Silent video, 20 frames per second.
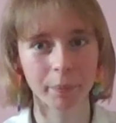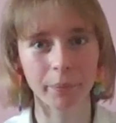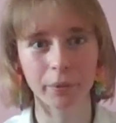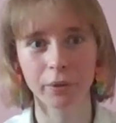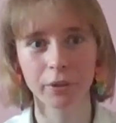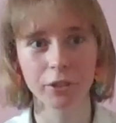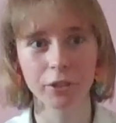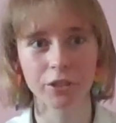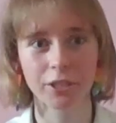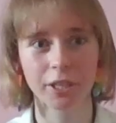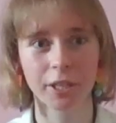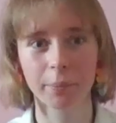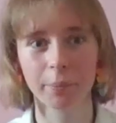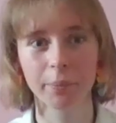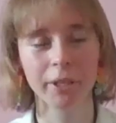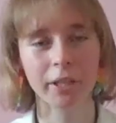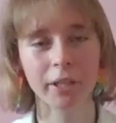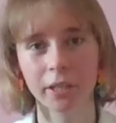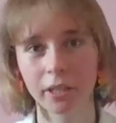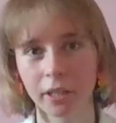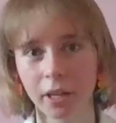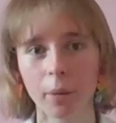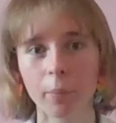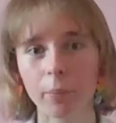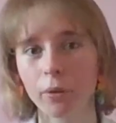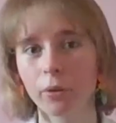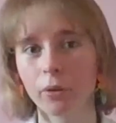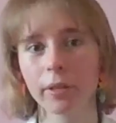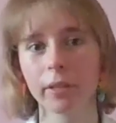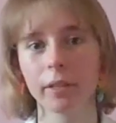could send me a
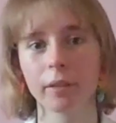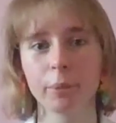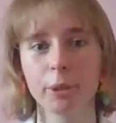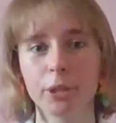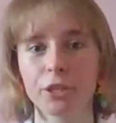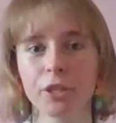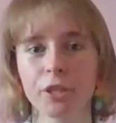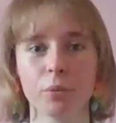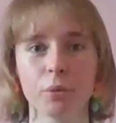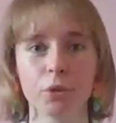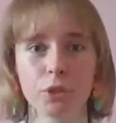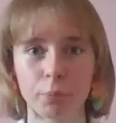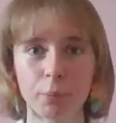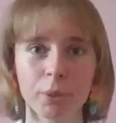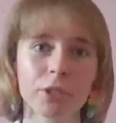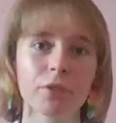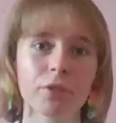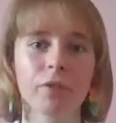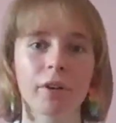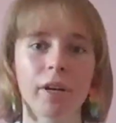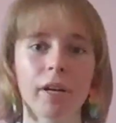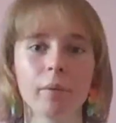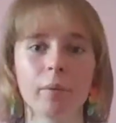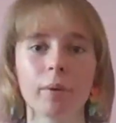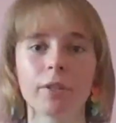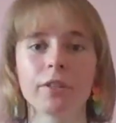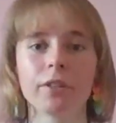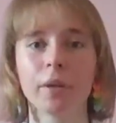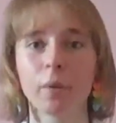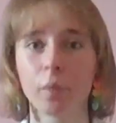cobble in which they would specify what
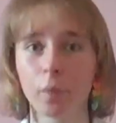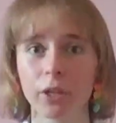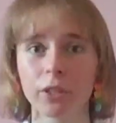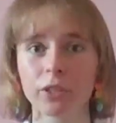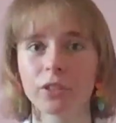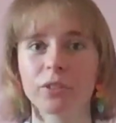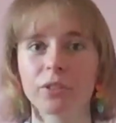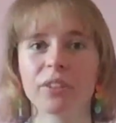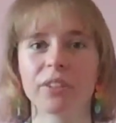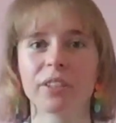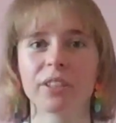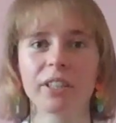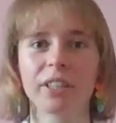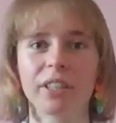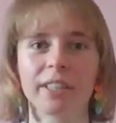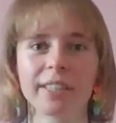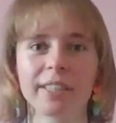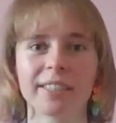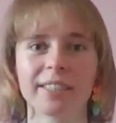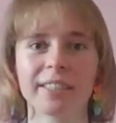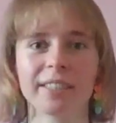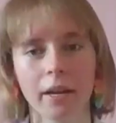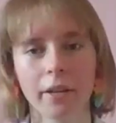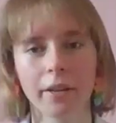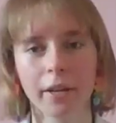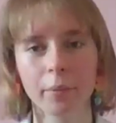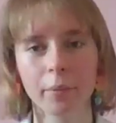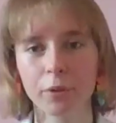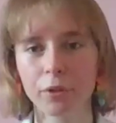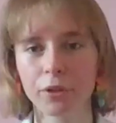they wanted on the card. And I
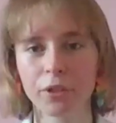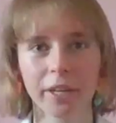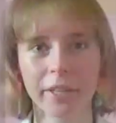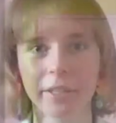would then